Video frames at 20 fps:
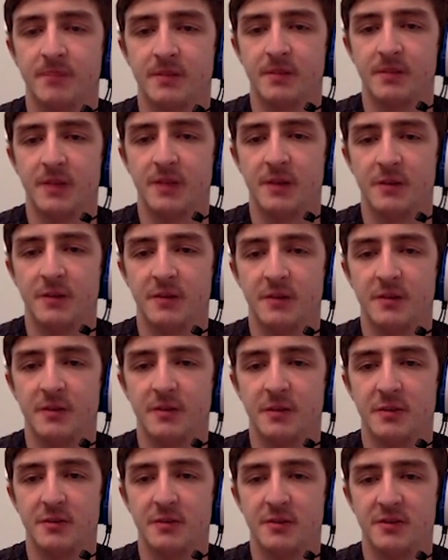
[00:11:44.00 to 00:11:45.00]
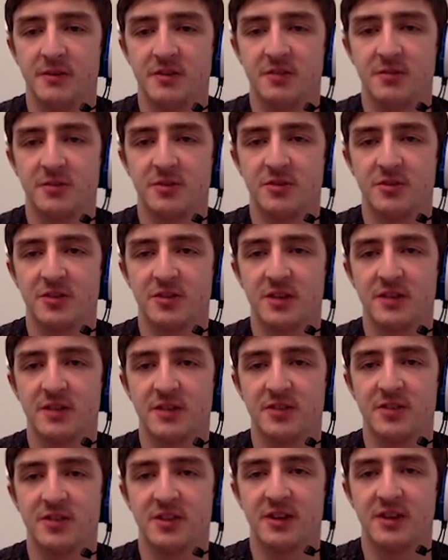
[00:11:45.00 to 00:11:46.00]
I would have thought he wants to switch to
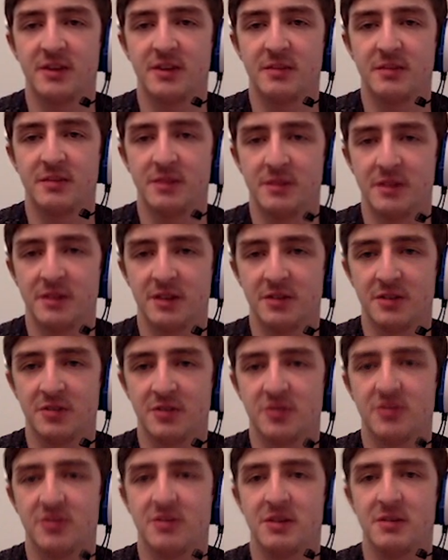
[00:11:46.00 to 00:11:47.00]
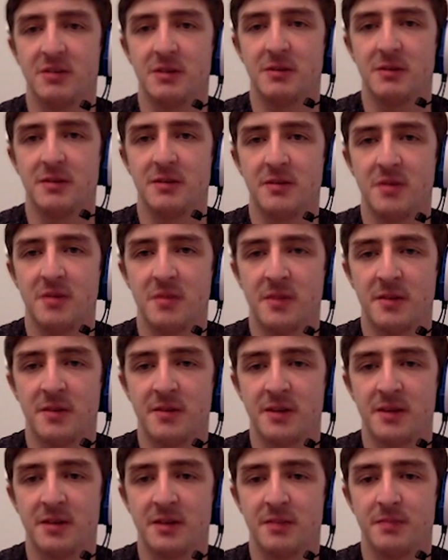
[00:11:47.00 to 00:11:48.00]
Galvantula. There we go, just to keep it away from the
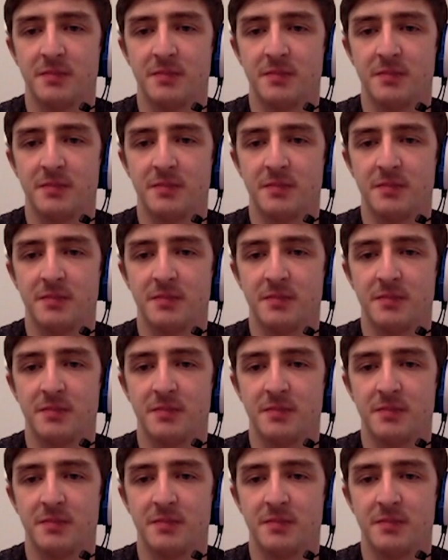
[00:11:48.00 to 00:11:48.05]
Marowak.